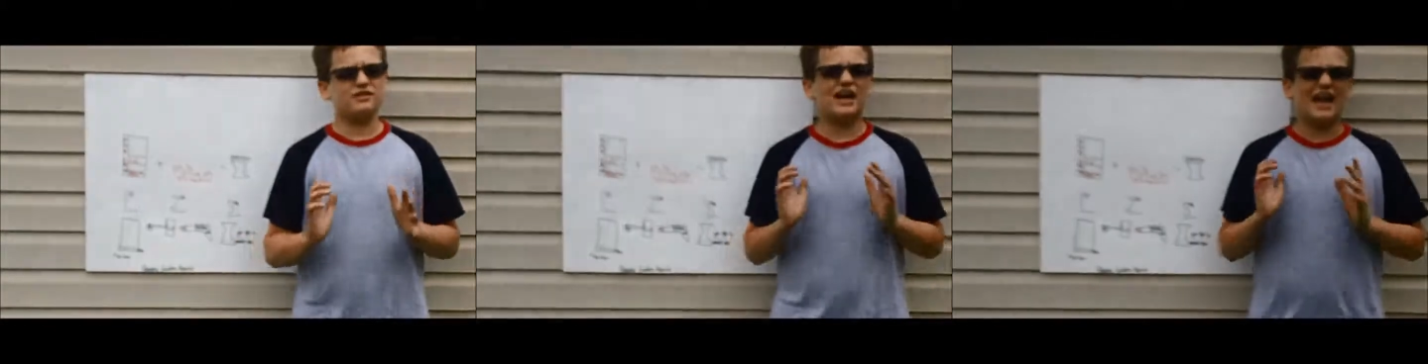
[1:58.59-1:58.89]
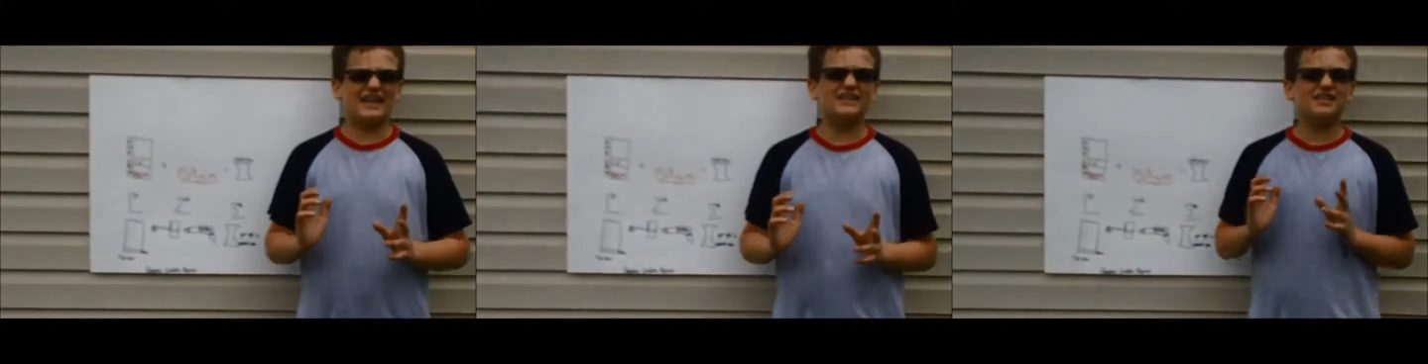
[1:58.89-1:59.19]

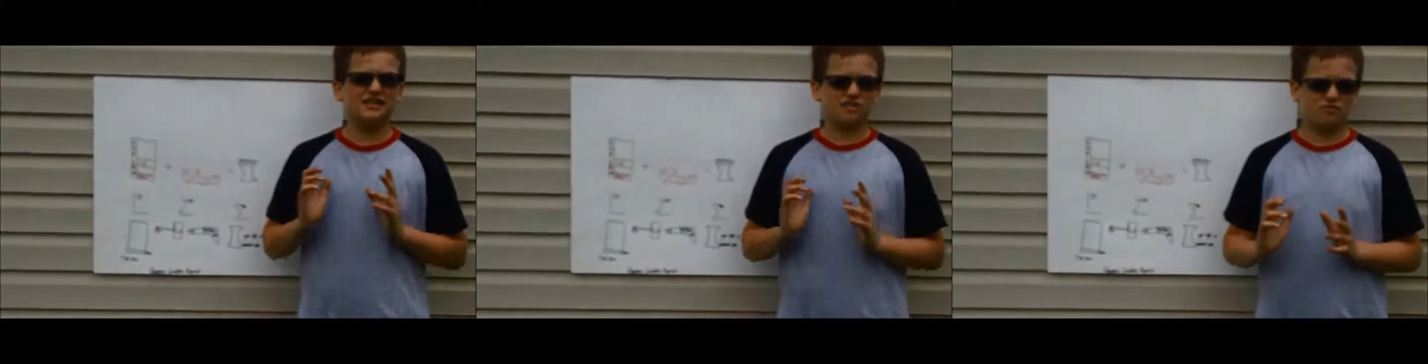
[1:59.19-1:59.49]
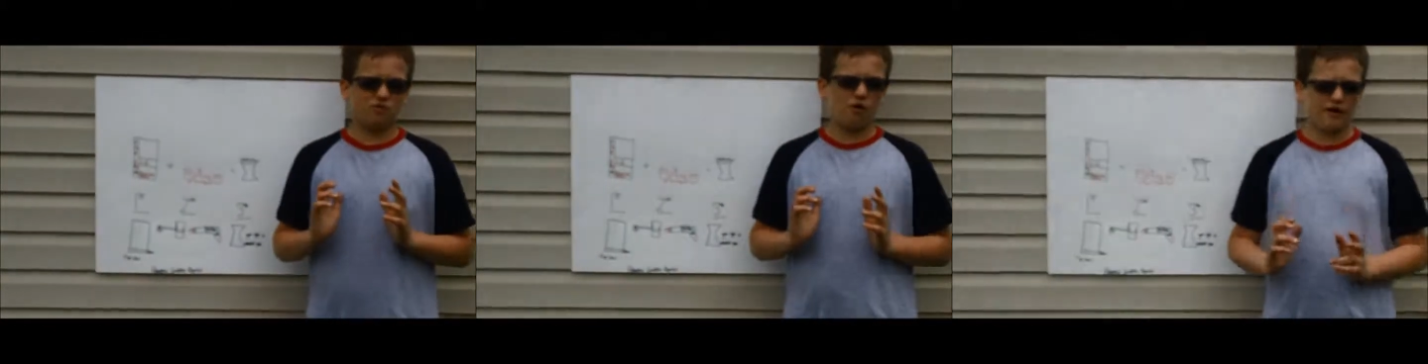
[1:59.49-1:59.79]
guidance is
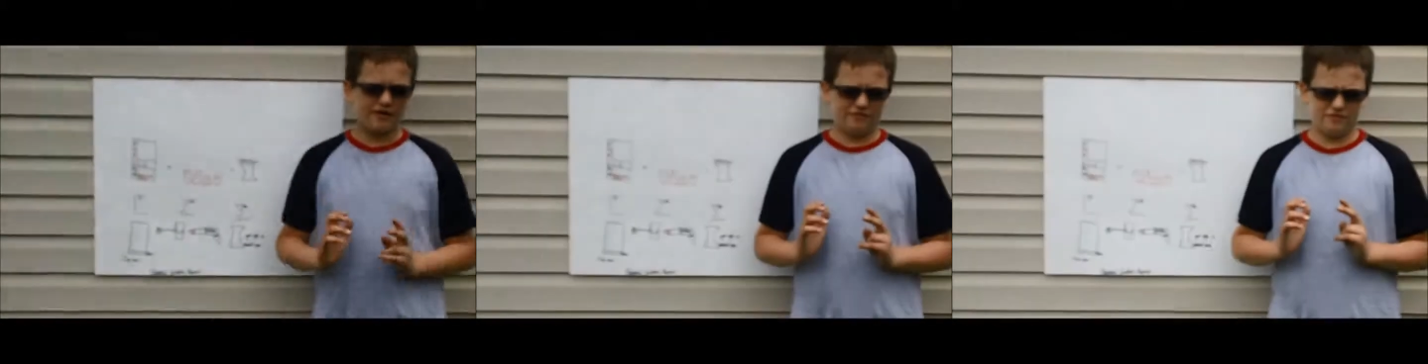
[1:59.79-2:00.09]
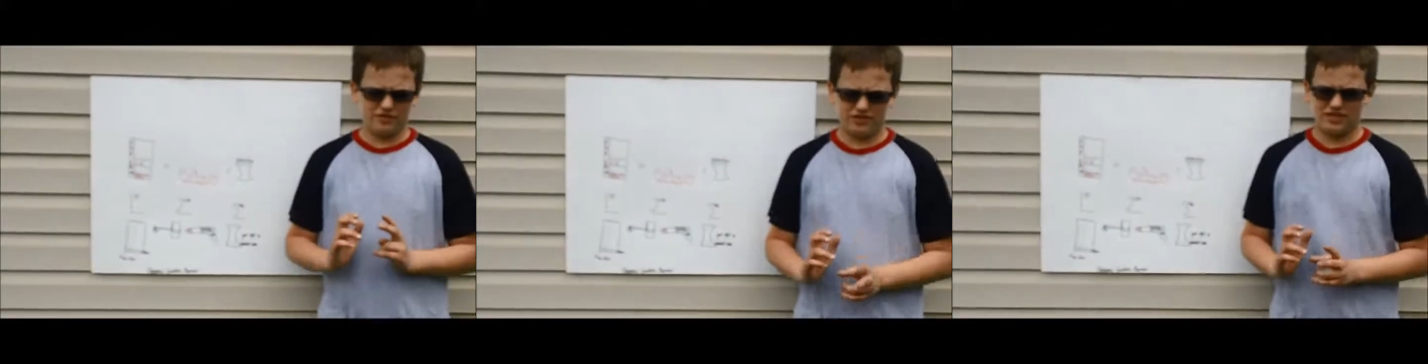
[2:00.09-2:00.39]
required
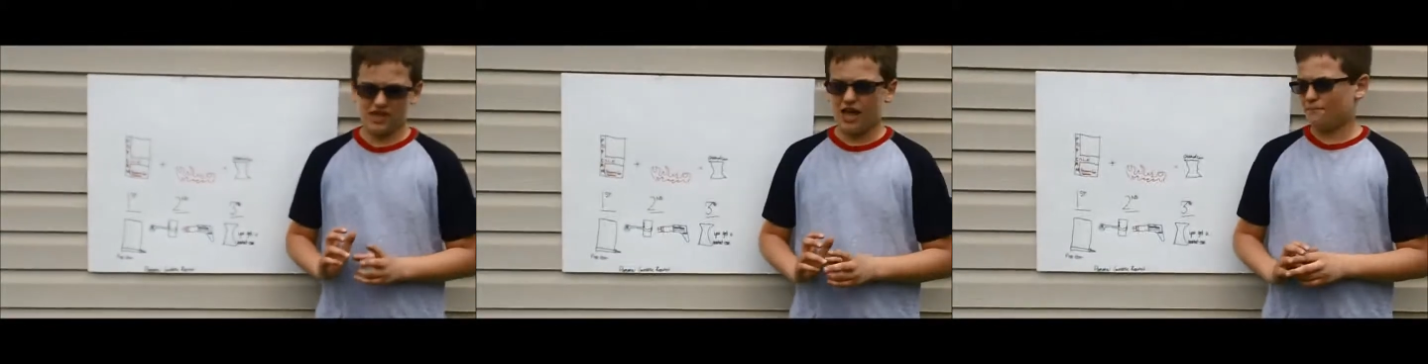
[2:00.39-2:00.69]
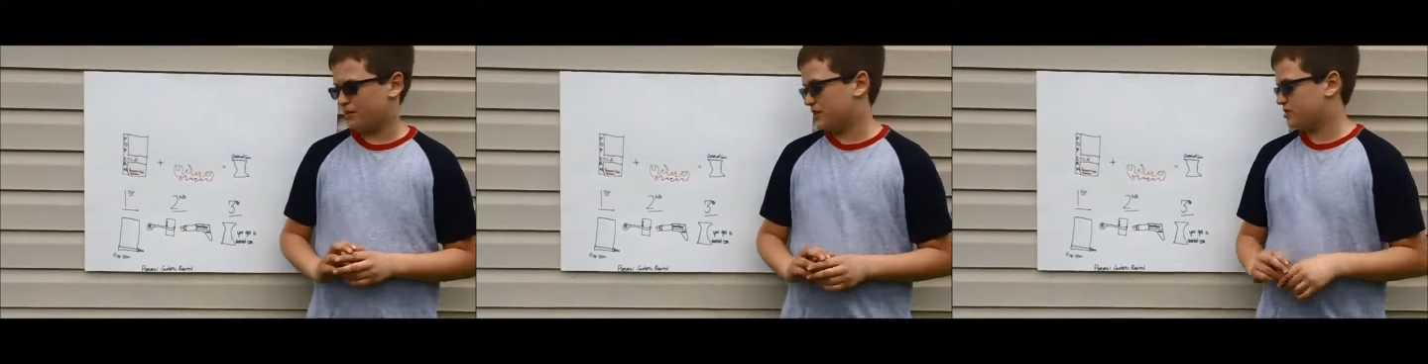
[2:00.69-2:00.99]
for this
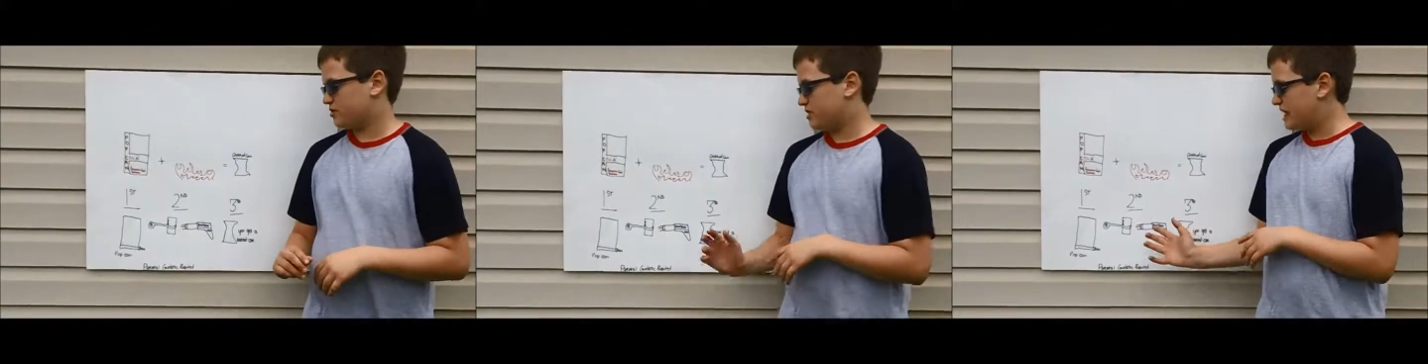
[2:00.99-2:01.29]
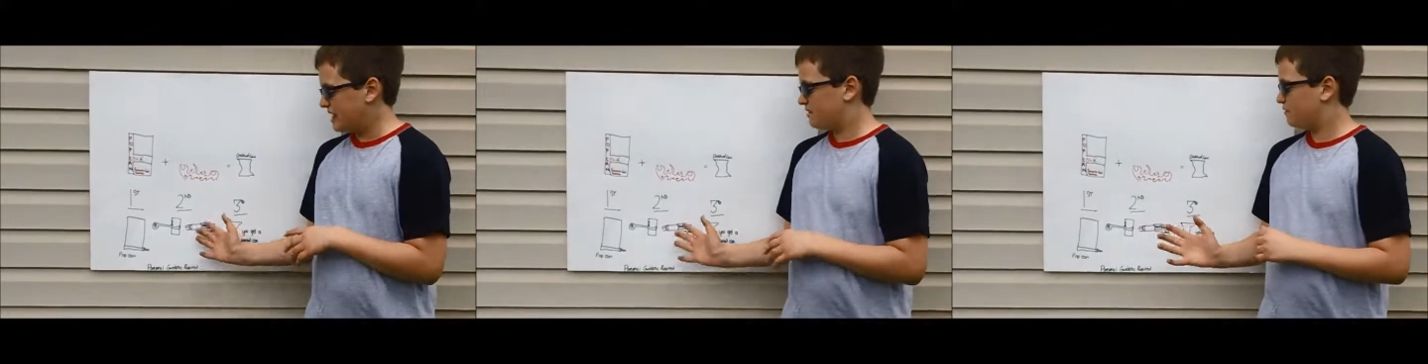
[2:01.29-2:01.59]
lab because there's
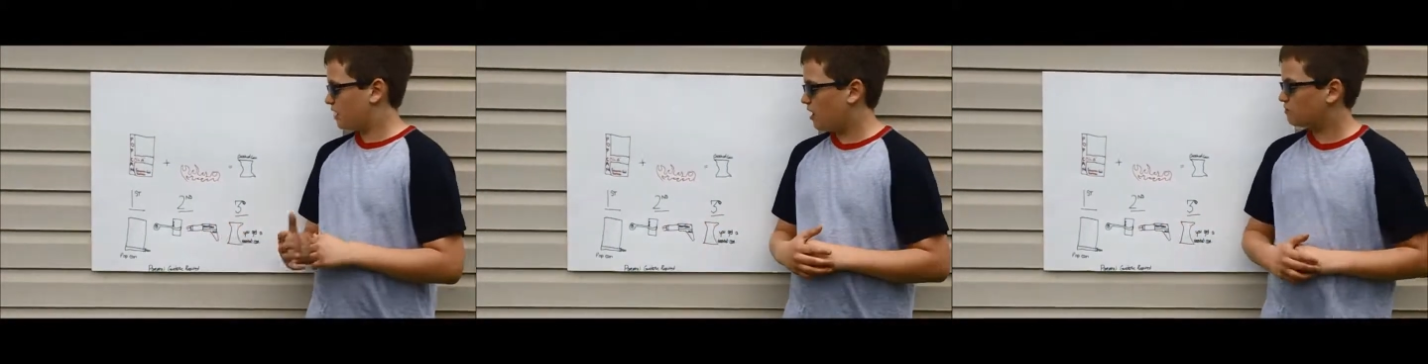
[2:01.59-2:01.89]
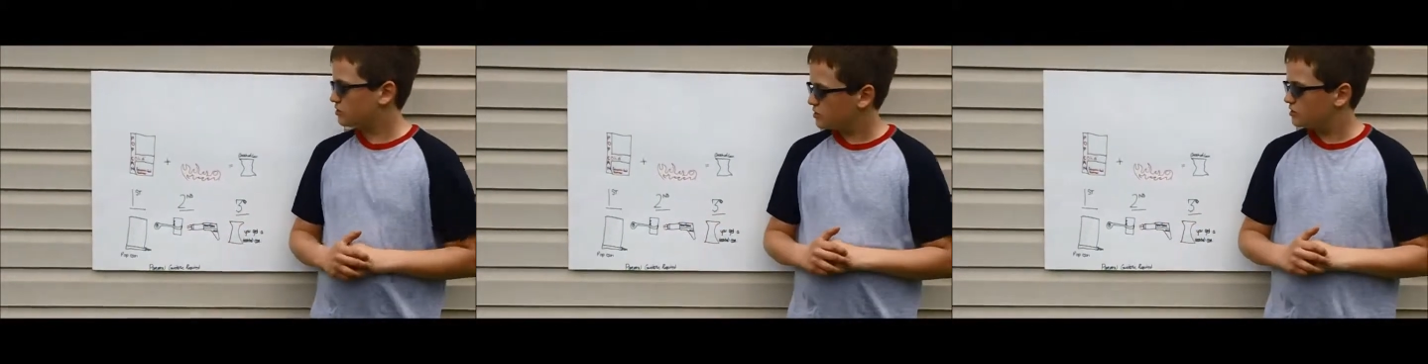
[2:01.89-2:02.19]
heat involved.